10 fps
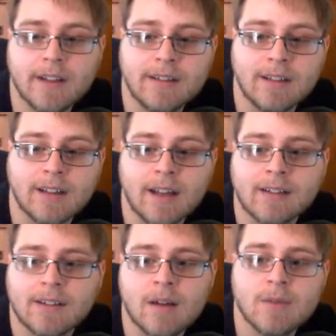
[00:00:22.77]
Deal X
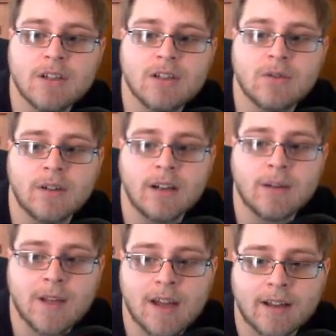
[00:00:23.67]
damage to an
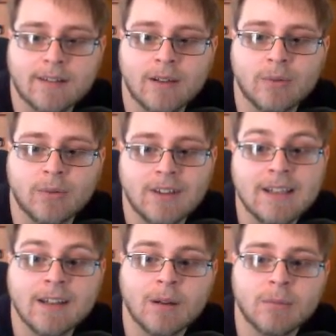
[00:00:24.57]
enemy. X equals the
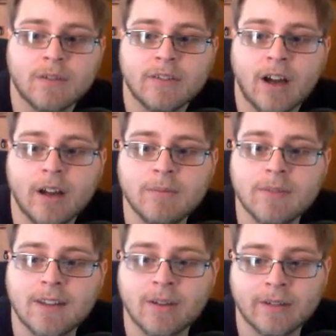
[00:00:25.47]
number of times
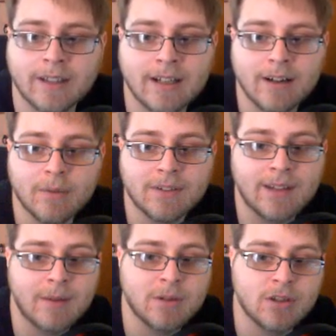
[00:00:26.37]
that your leader was
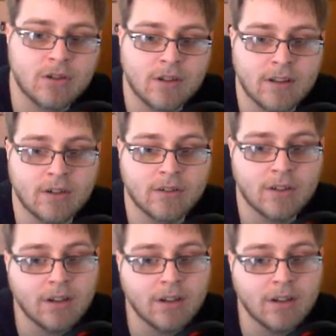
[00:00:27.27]
damaged during your turn